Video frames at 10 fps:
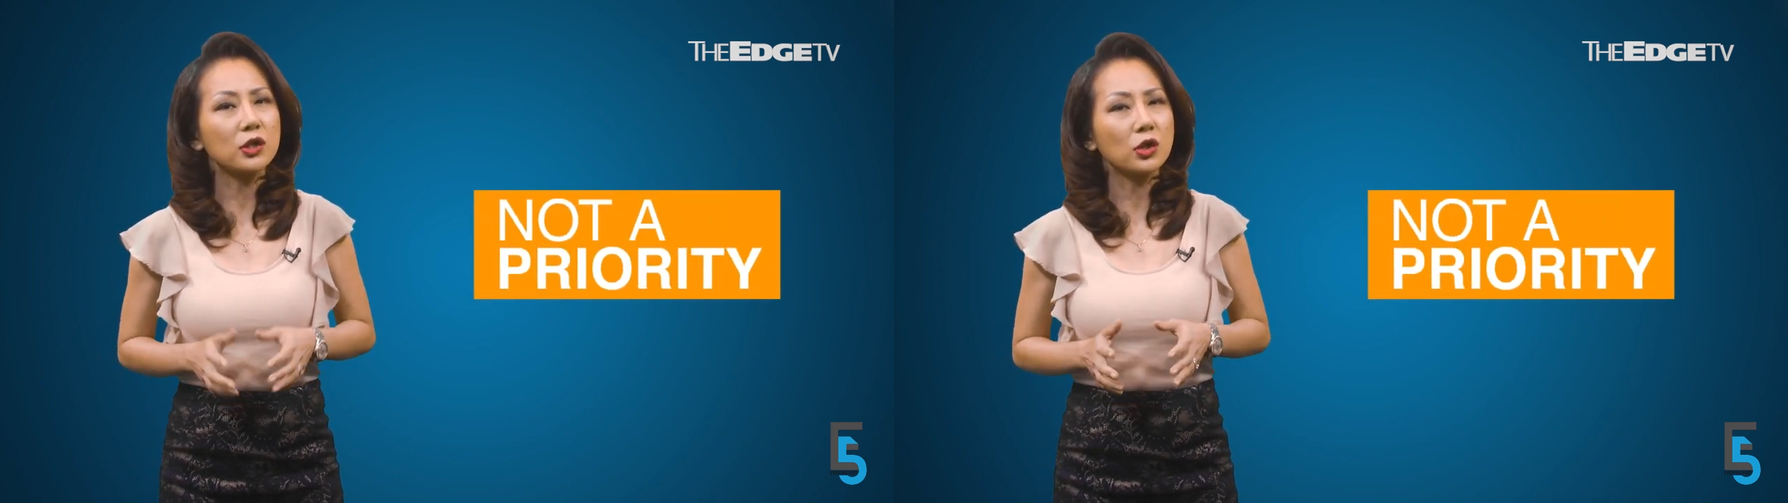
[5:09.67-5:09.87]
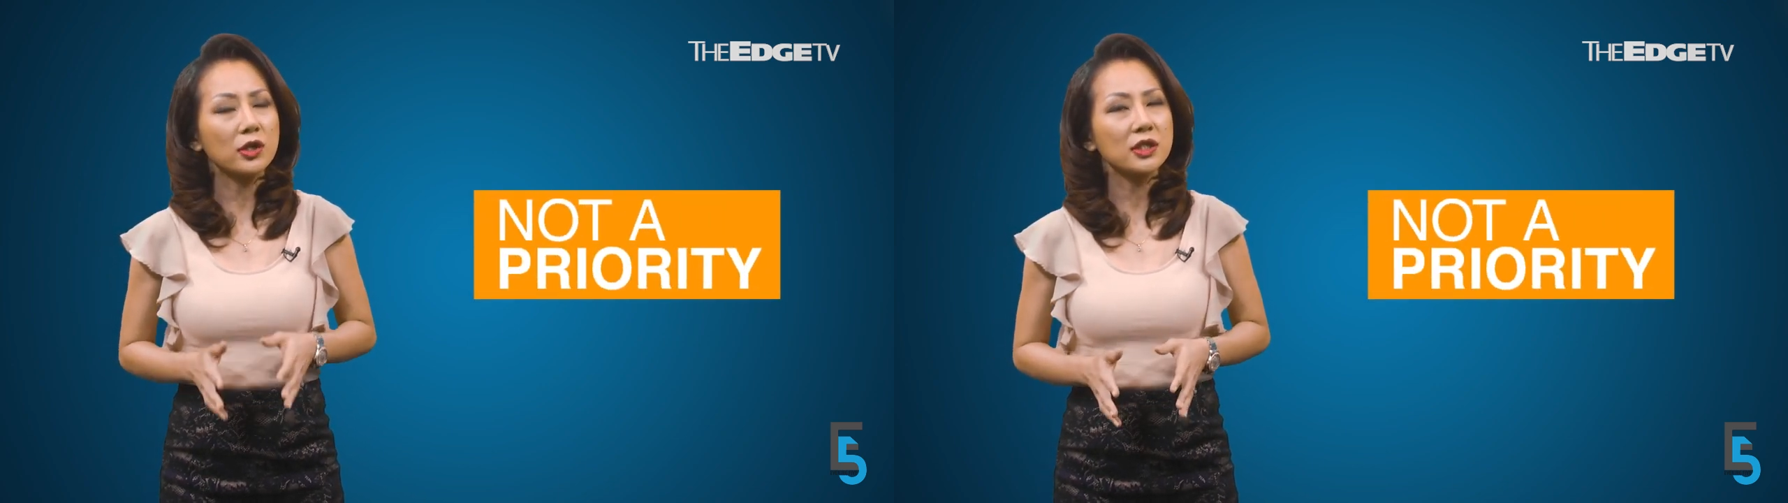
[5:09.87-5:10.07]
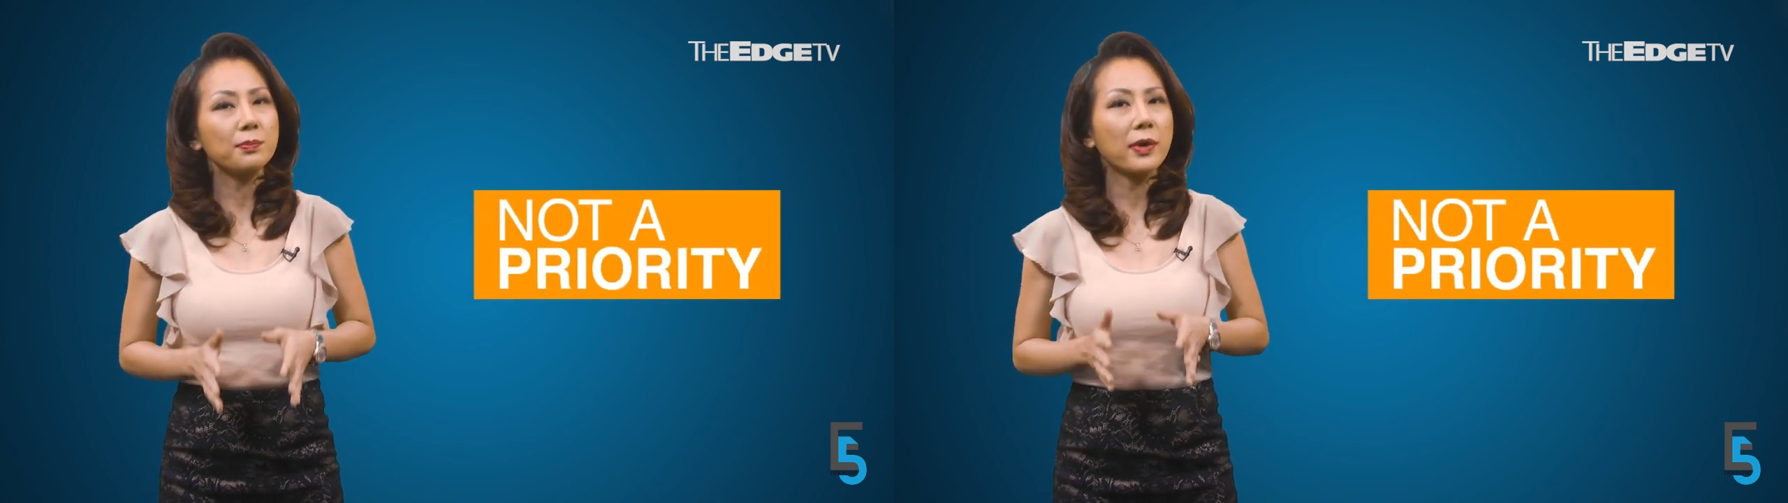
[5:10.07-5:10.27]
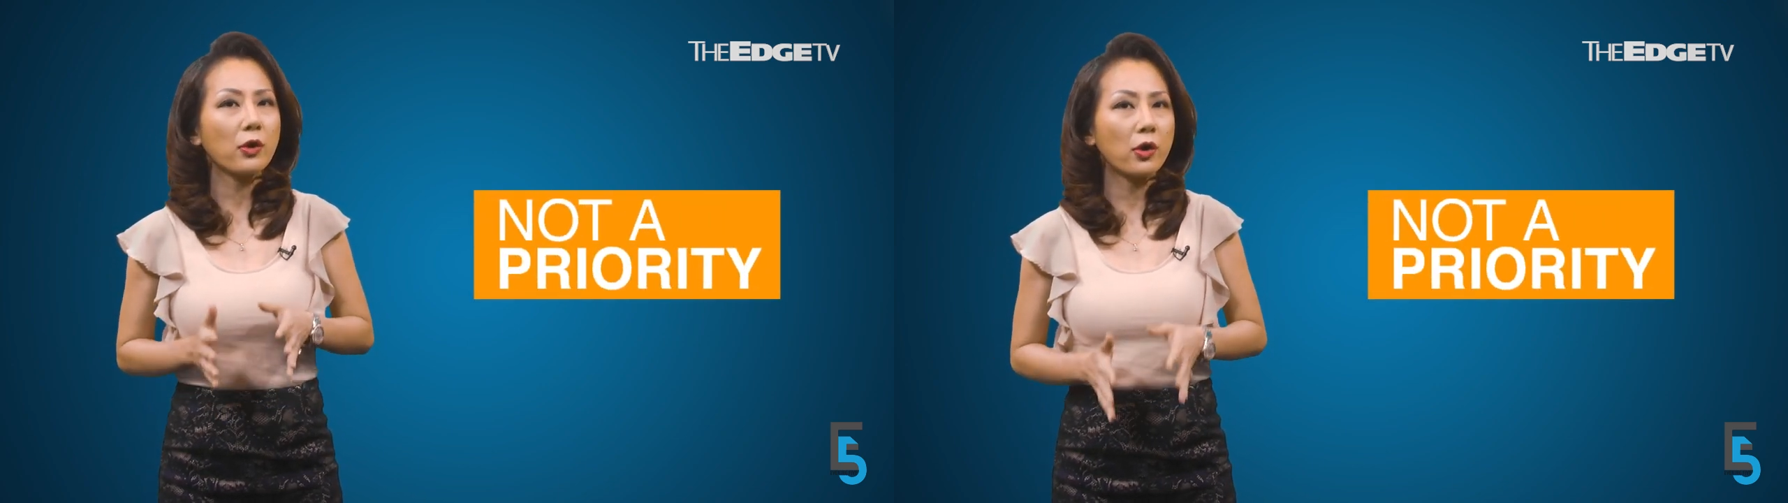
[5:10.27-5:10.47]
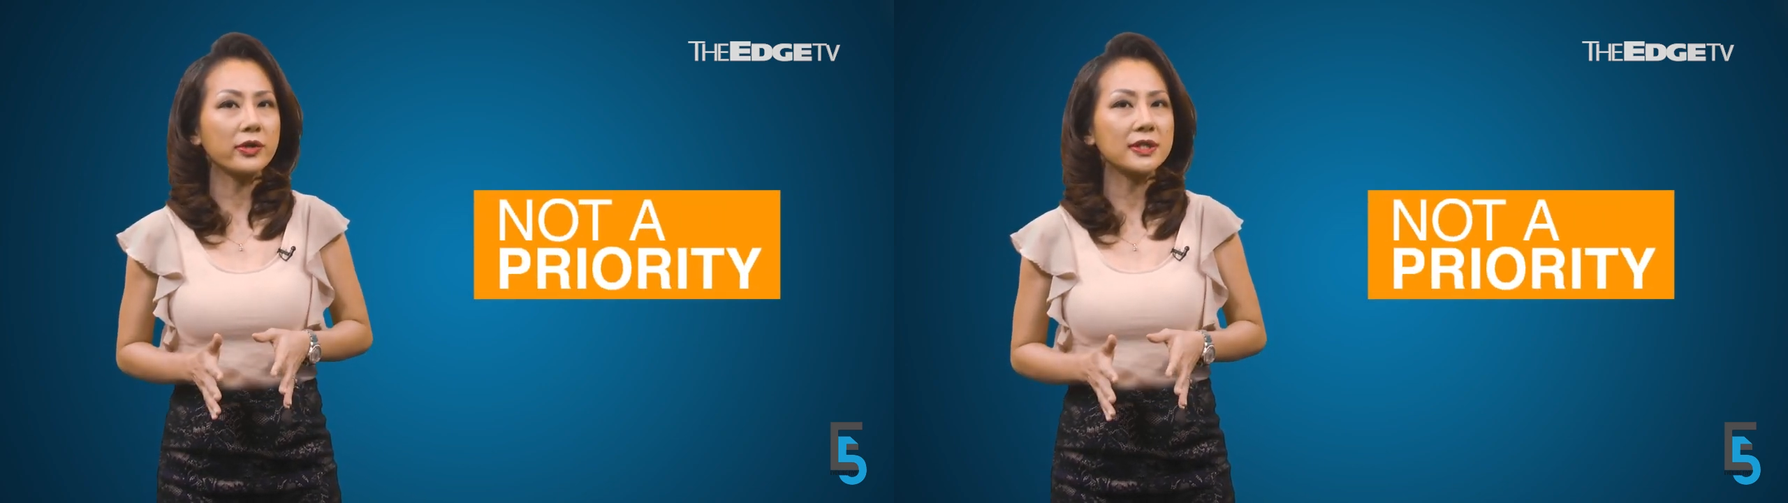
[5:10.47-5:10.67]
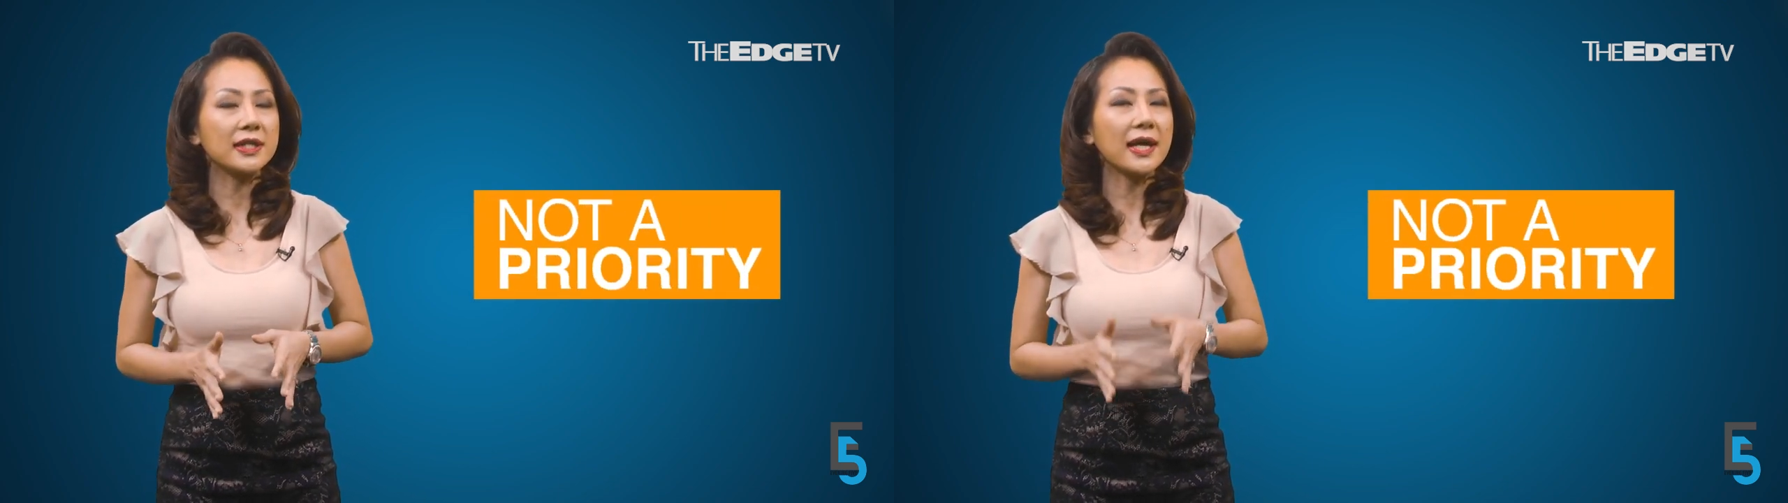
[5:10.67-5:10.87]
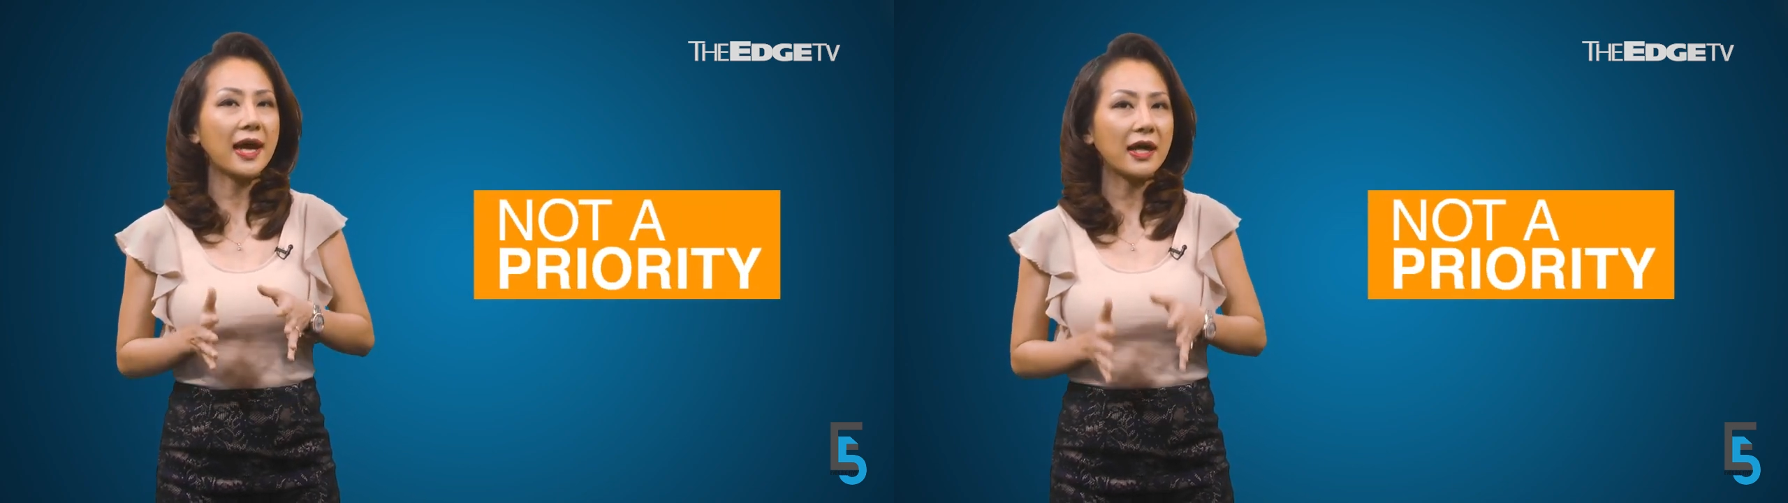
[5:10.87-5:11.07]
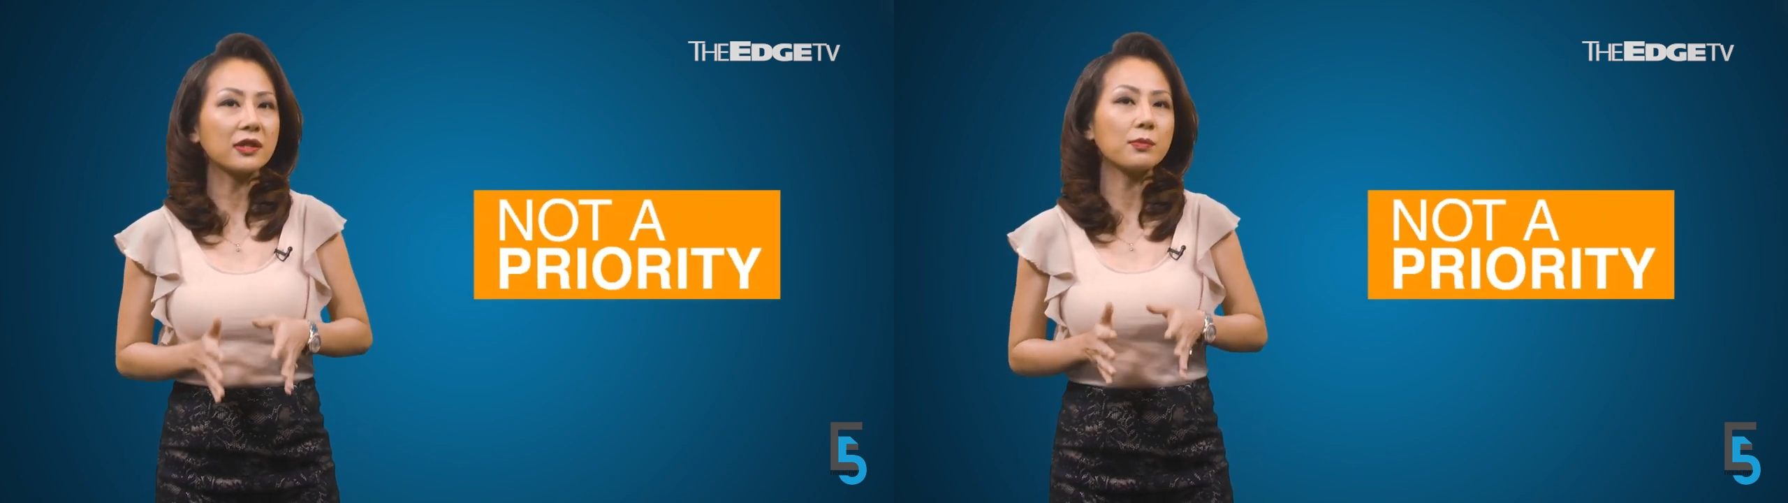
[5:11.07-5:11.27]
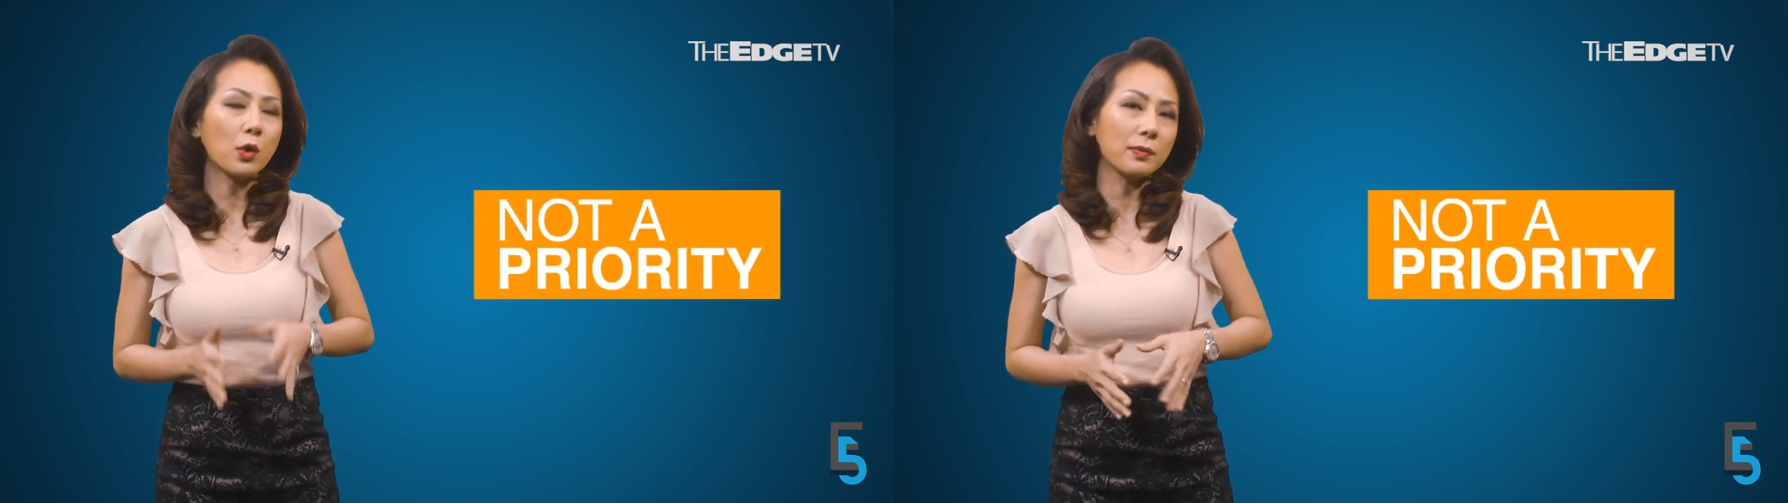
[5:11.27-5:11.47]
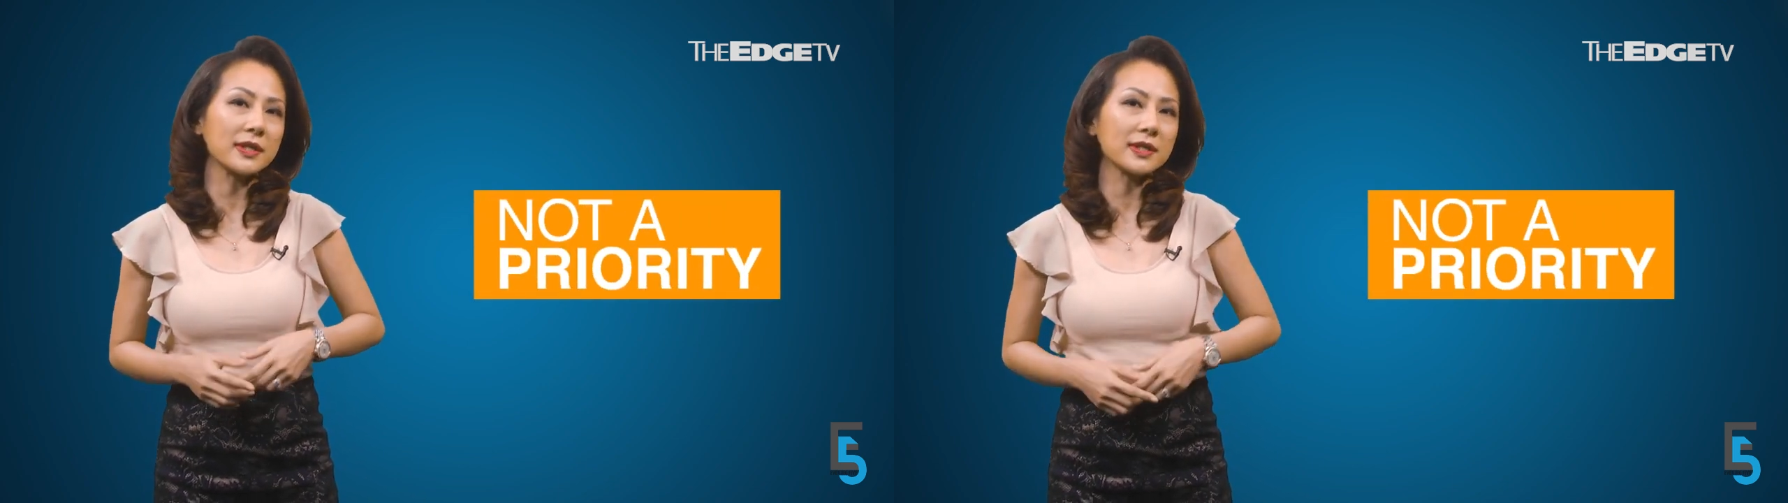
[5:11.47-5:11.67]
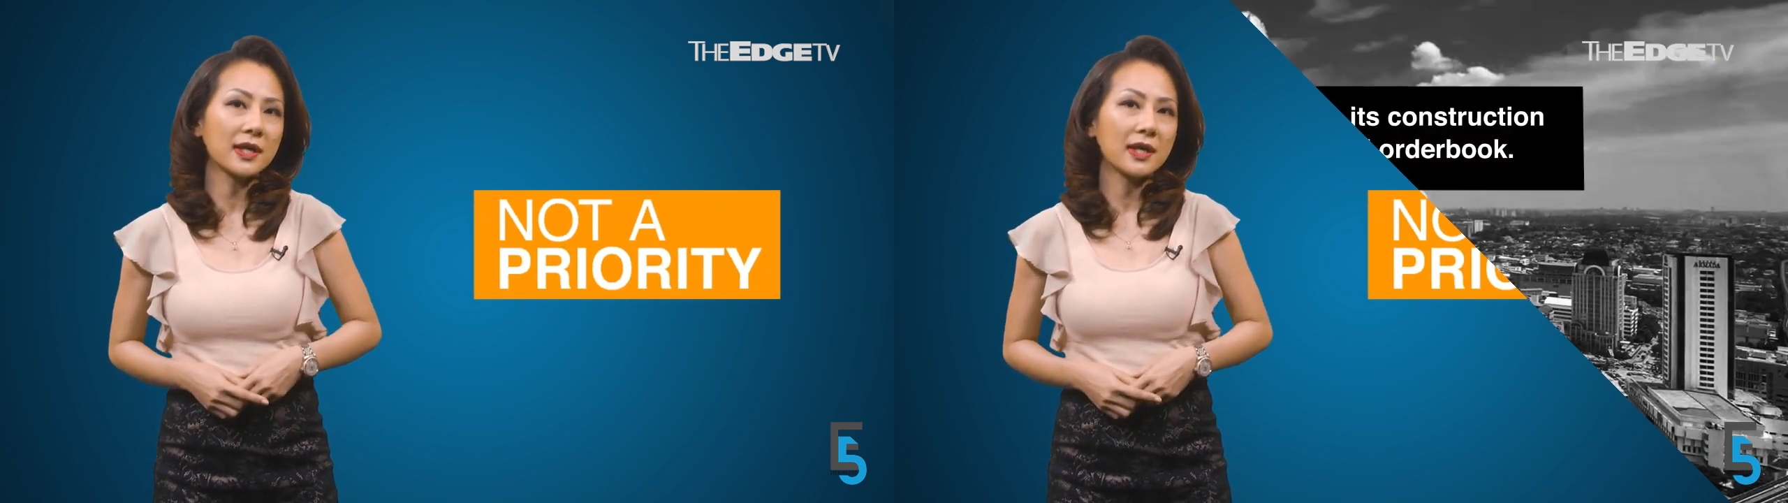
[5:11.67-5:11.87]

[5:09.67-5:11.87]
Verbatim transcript: not a priority at the moment.